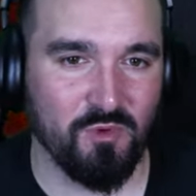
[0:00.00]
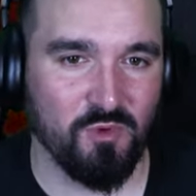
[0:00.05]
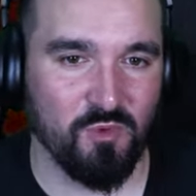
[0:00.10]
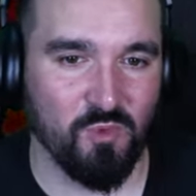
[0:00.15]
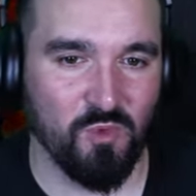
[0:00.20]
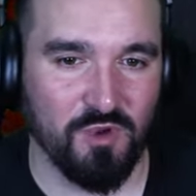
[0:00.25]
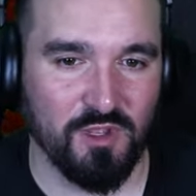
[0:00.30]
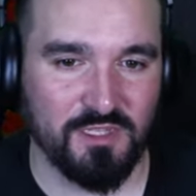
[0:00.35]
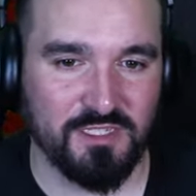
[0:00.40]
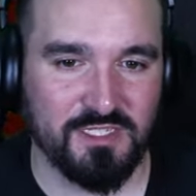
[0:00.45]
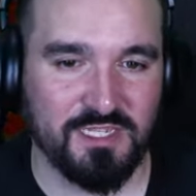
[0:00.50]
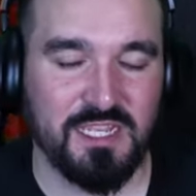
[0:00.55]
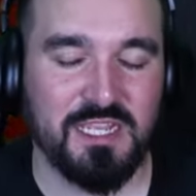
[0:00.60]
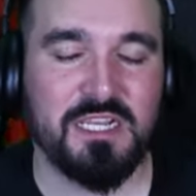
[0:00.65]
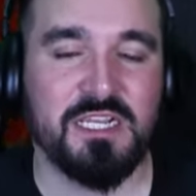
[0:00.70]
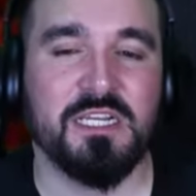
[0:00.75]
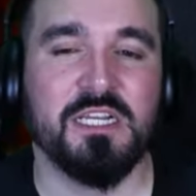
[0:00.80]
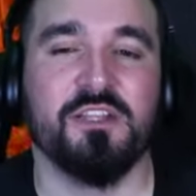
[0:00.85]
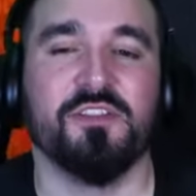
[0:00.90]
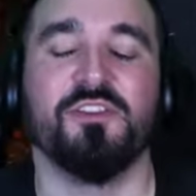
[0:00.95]
wood.
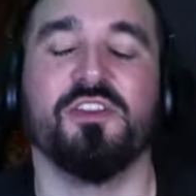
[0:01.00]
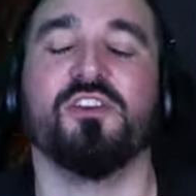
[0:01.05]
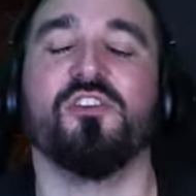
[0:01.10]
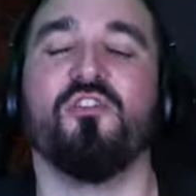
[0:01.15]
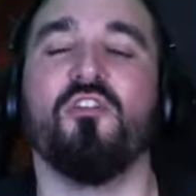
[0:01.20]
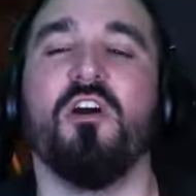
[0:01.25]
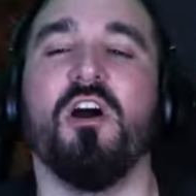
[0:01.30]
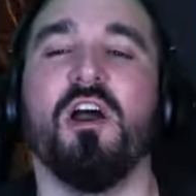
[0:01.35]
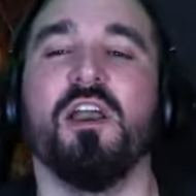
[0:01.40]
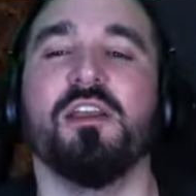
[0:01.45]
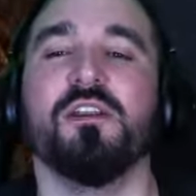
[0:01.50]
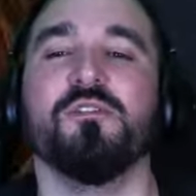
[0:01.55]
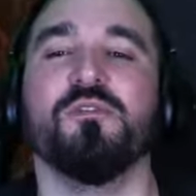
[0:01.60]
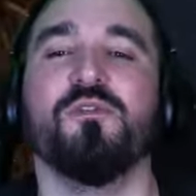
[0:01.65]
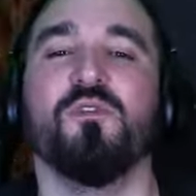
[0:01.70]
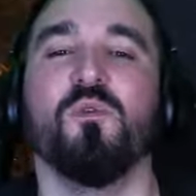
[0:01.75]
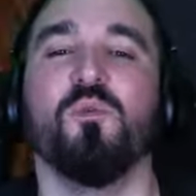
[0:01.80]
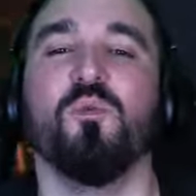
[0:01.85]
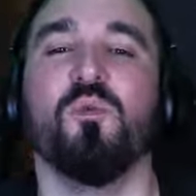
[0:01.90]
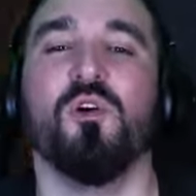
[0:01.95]
The grind
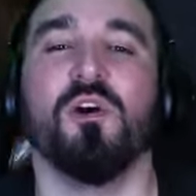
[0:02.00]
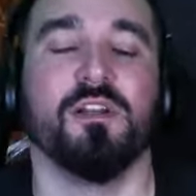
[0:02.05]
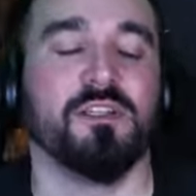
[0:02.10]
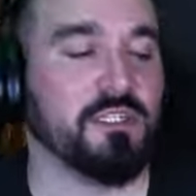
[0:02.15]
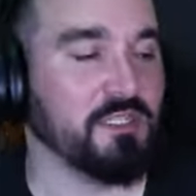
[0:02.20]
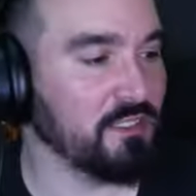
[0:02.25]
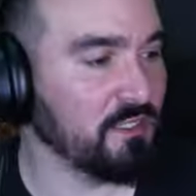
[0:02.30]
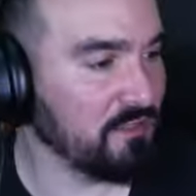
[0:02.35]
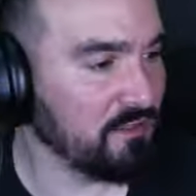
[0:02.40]
for wood.